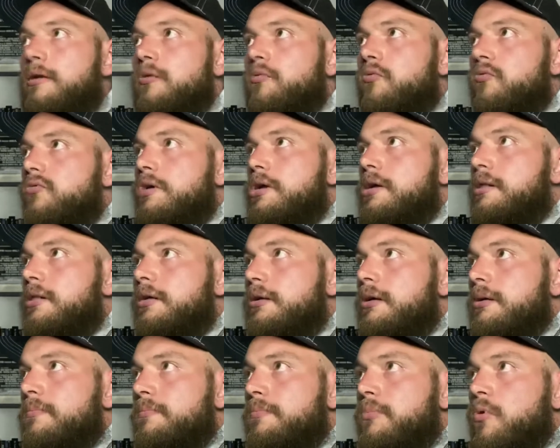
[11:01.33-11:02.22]
really
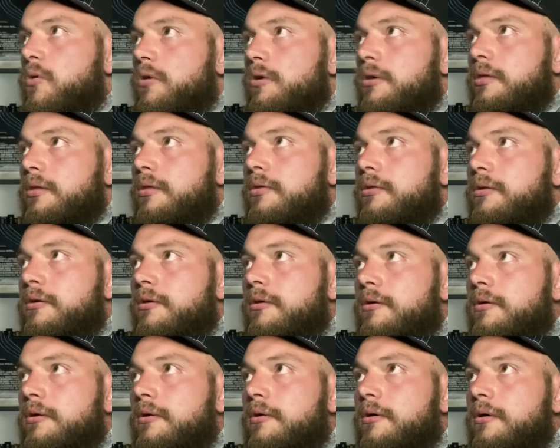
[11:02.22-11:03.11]
important
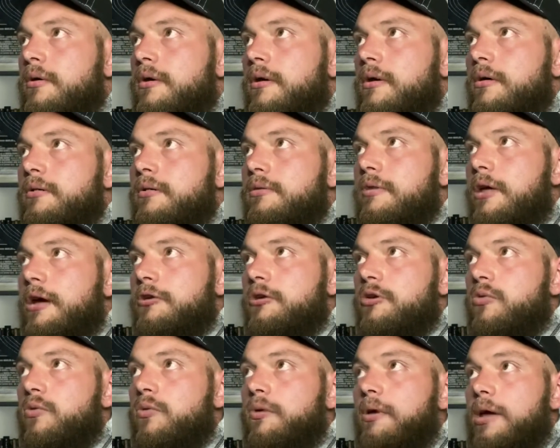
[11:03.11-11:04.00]
that
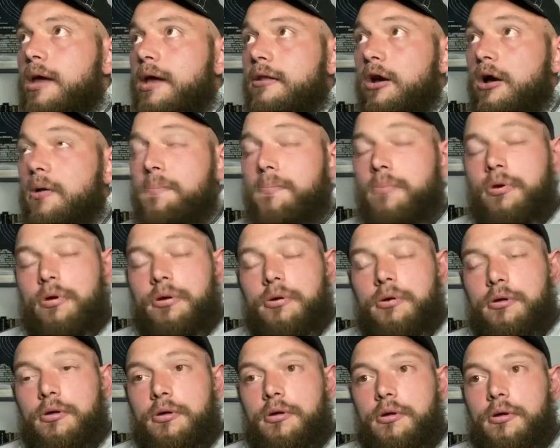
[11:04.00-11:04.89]
you get up,
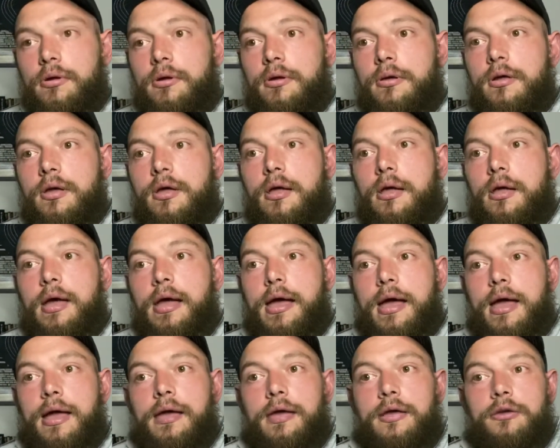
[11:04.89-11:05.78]

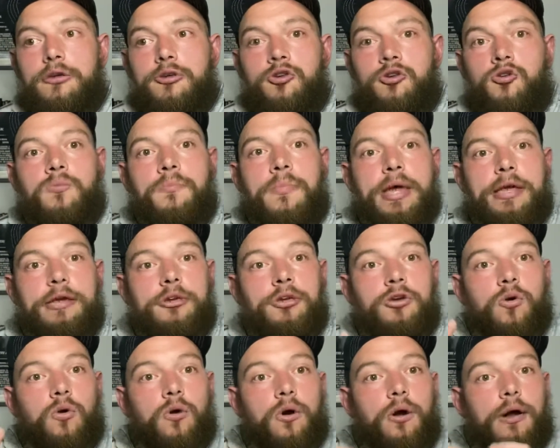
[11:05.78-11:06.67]
you make
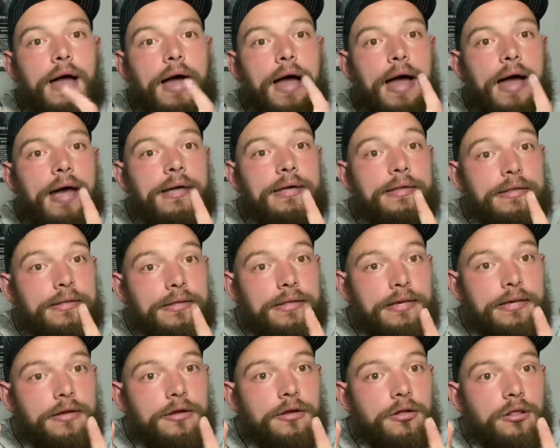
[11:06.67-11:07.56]
your
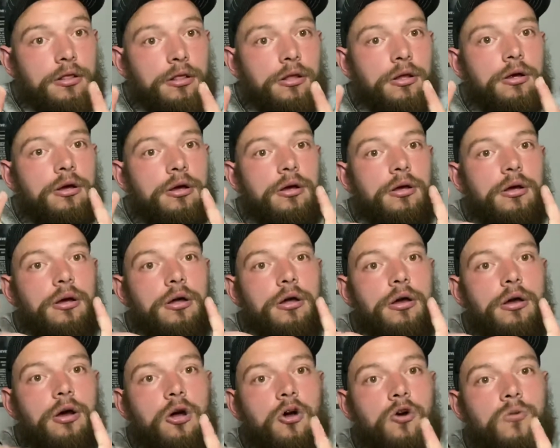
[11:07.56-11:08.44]
ideal
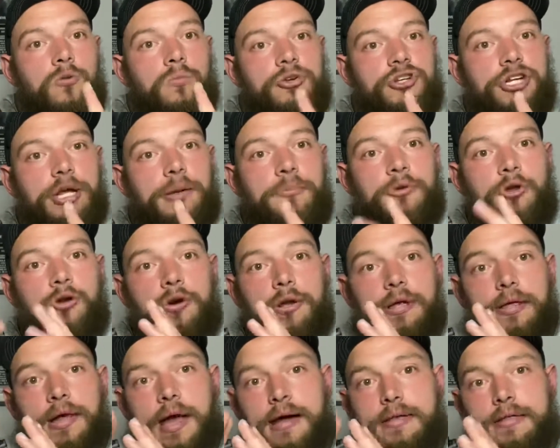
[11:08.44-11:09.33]
home gym, your
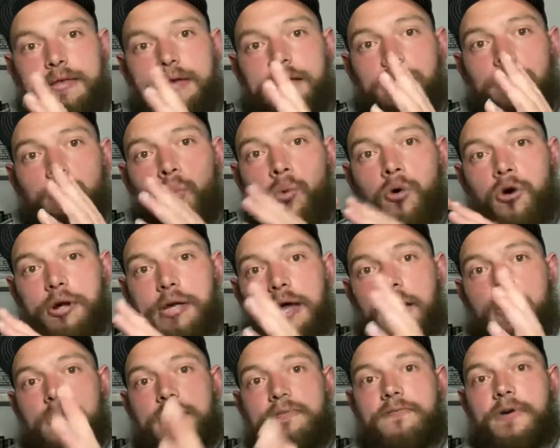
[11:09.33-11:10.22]
ideal
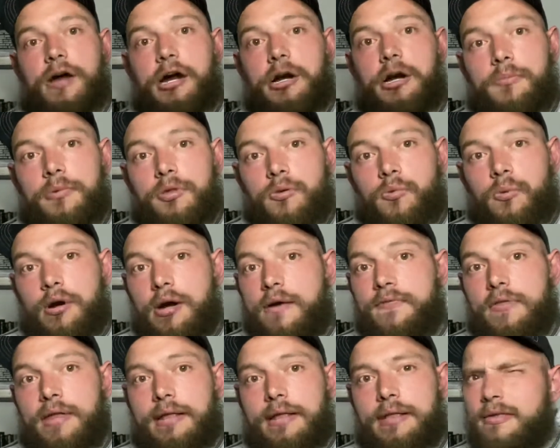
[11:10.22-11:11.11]
workout environment, wherever
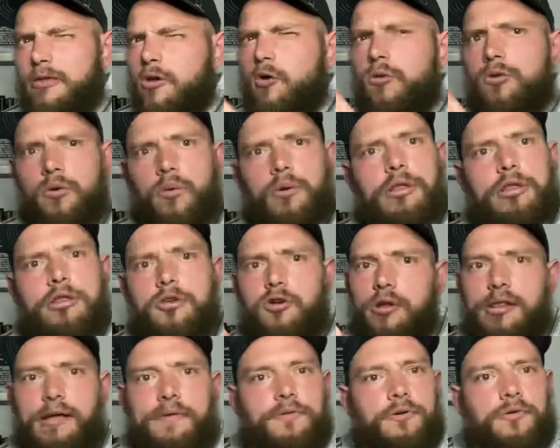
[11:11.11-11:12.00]
that is. Don't do it in your
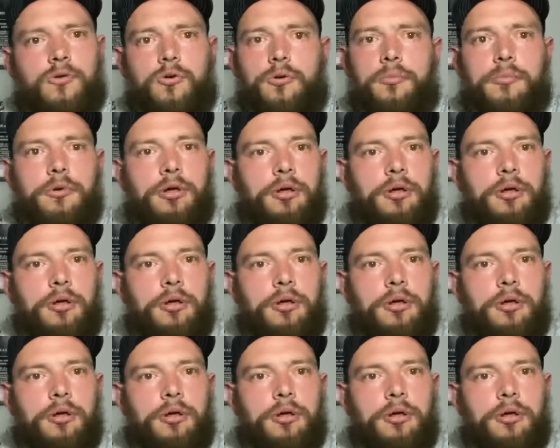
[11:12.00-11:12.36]
living room.